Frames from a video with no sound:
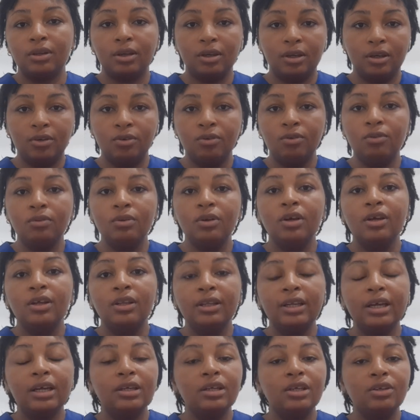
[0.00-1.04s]

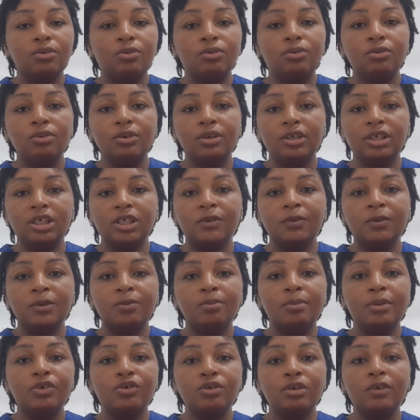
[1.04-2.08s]
that needle is
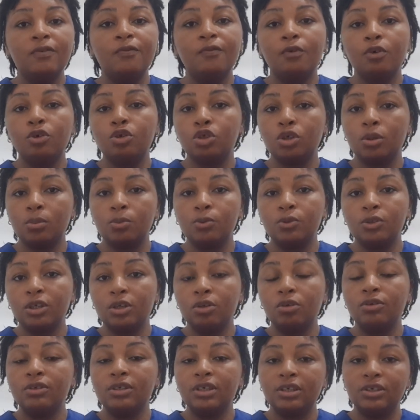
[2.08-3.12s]
majorly for
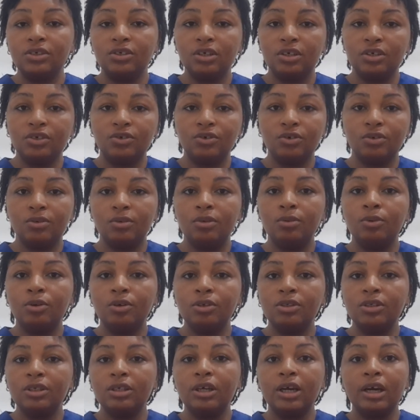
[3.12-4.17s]
subcutaneous injection
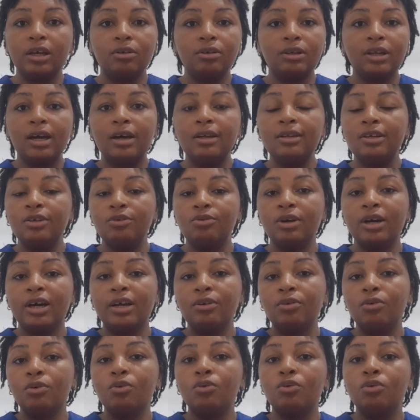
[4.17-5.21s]
because that needle
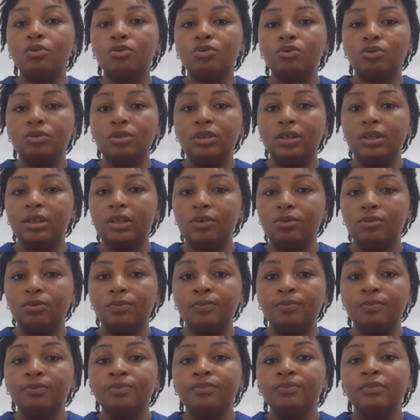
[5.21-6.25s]
cannot go to the
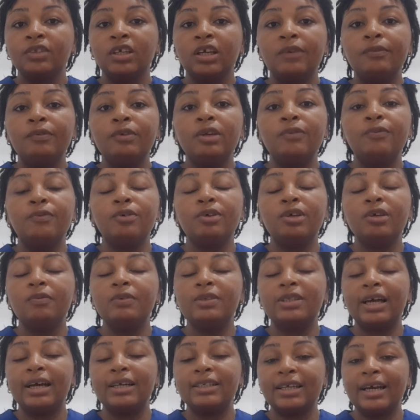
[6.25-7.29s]
needle even if you give
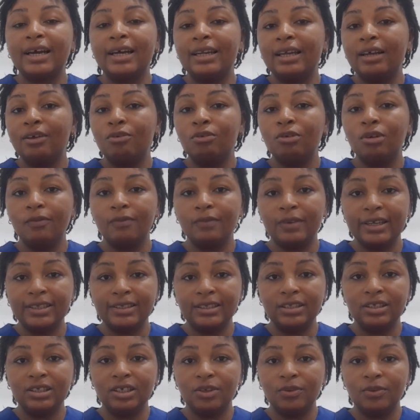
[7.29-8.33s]
it at an angle of
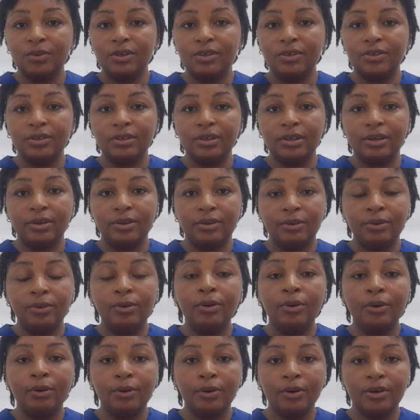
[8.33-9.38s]
90 degrees.
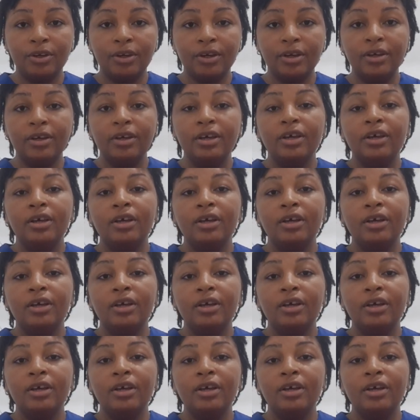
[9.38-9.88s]
Okay,